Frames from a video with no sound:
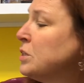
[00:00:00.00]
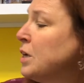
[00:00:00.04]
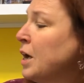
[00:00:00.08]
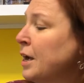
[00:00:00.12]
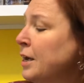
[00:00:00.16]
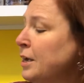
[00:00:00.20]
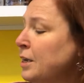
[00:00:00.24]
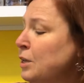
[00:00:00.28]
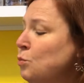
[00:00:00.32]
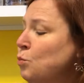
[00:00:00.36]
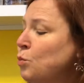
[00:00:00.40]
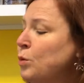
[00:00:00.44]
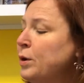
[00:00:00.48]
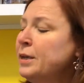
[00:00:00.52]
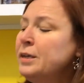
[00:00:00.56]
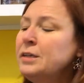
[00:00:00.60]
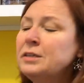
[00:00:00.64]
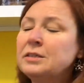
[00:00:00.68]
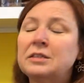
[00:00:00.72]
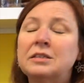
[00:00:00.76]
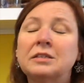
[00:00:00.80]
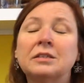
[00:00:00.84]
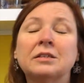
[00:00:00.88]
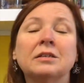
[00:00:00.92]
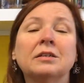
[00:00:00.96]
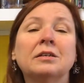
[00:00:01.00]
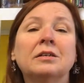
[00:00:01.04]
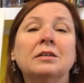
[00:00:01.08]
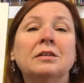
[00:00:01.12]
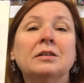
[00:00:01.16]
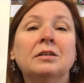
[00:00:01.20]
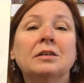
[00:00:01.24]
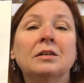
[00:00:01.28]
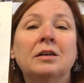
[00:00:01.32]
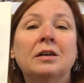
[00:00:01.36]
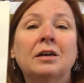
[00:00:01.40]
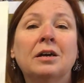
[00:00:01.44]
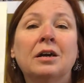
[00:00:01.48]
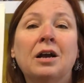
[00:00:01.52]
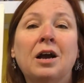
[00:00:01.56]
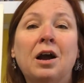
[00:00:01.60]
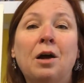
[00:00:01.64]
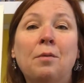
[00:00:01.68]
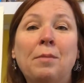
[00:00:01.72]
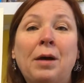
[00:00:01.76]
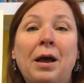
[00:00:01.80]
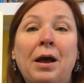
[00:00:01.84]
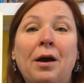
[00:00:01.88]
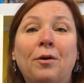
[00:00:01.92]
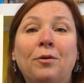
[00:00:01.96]
Tiny wings
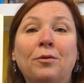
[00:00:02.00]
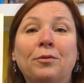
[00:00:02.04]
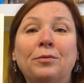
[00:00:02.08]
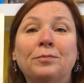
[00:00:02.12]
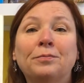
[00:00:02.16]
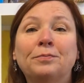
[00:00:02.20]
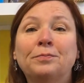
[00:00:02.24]
come out.